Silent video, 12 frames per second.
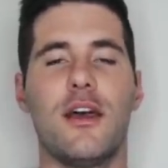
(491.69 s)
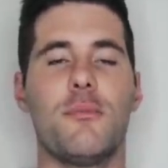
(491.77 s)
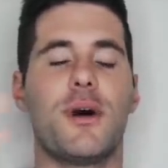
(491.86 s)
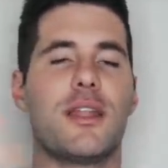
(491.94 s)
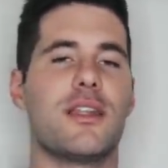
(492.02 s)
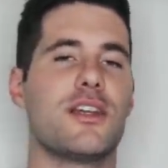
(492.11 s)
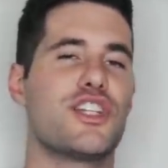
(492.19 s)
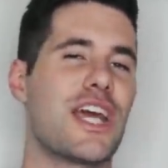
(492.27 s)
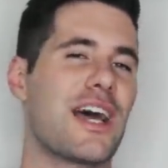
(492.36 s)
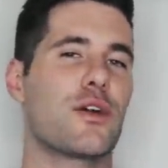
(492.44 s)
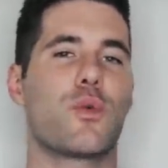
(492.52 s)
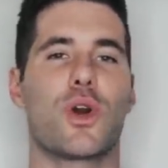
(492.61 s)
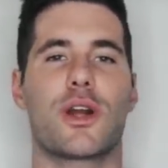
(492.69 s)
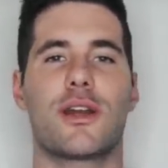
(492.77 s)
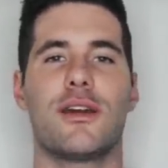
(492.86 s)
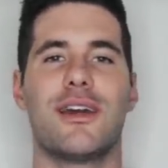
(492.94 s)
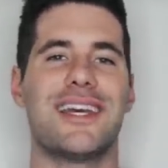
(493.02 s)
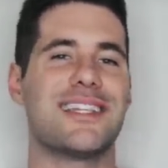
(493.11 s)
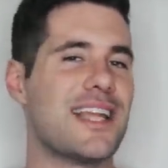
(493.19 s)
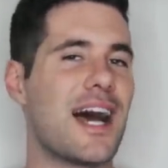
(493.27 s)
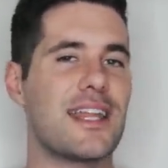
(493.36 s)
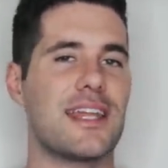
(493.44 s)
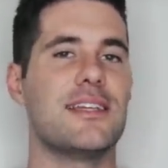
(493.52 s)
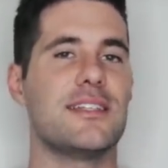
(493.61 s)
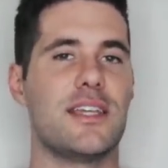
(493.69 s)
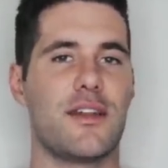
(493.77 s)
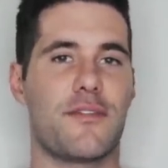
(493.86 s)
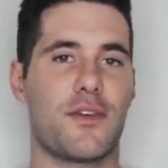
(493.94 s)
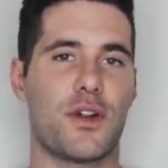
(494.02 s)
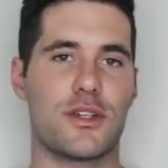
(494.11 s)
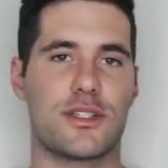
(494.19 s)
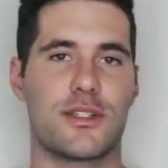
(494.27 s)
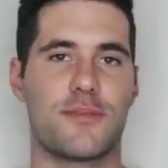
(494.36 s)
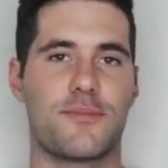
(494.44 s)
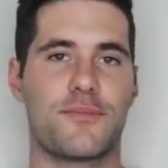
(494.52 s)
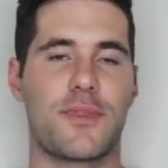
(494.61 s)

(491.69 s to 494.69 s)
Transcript: But shadow work is not easy at first,